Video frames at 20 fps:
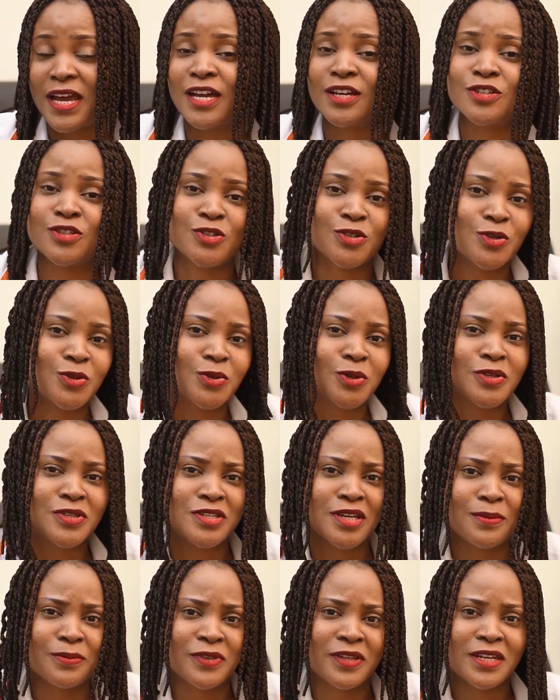And do you know
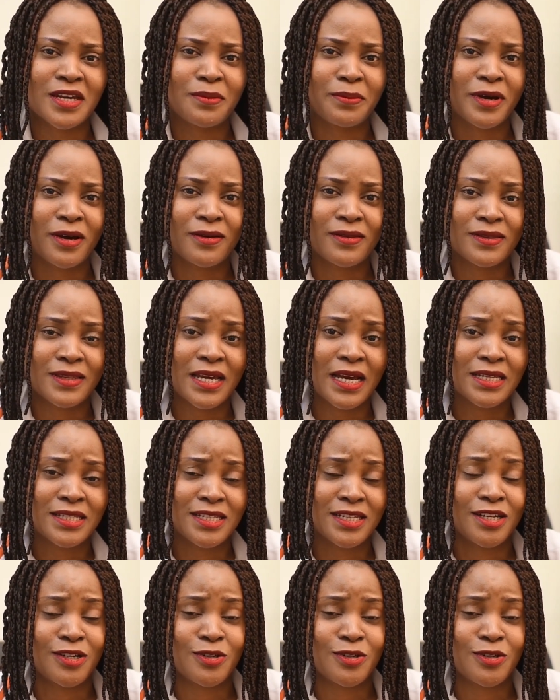something about the